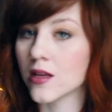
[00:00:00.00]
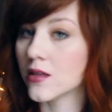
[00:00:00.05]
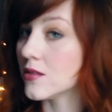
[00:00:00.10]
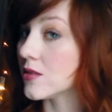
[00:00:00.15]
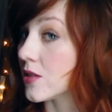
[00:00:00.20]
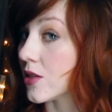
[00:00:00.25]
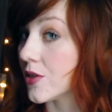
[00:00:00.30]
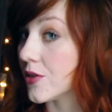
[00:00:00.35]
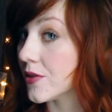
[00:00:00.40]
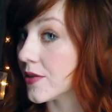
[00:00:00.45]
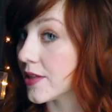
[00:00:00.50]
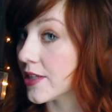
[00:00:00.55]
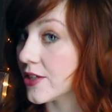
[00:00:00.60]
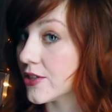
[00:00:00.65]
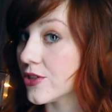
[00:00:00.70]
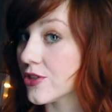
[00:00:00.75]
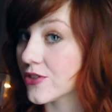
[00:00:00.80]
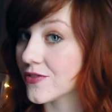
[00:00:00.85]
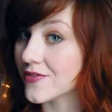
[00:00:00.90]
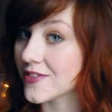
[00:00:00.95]
So
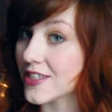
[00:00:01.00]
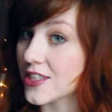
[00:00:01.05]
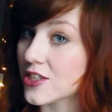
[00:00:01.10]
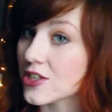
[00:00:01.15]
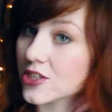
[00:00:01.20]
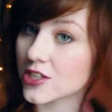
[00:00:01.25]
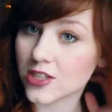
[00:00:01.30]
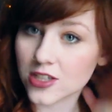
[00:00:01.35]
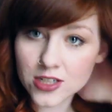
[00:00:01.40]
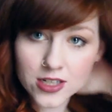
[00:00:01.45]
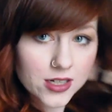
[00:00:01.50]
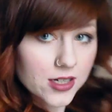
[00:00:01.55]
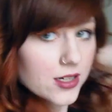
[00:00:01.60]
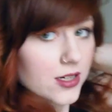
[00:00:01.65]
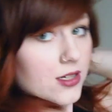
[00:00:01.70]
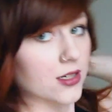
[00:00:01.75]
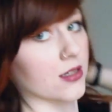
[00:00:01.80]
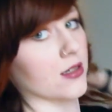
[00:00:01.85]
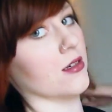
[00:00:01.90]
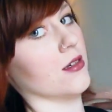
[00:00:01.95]
there's your finished look.
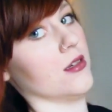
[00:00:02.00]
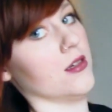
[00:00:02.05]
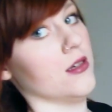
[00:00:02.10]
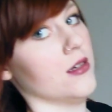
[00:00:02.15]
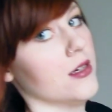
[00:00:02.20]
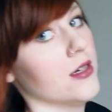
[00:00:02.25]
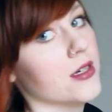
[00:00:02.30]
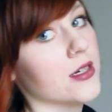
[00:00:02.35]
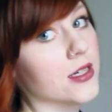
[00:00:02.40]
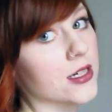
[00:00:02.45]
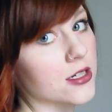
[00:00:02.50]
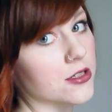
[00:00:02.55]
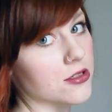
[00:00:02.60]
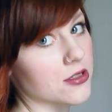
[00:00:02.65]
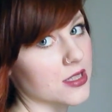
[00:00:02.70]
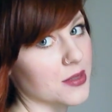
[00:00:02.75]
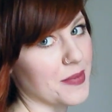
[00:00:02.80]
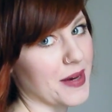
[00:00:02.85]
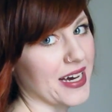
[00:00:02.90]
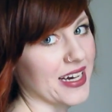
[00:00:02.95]

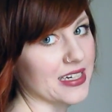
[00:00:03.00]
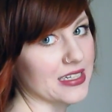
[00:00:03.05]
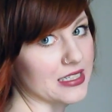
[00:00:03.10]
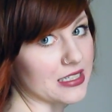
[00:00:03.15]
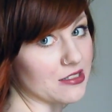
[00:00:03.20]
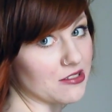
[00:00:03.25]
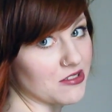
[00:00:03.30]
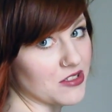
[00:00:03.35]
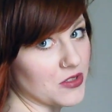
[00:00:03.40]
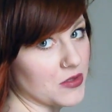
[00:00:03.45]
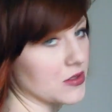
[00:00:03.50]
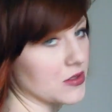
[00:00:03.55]
Here's the back. I don't know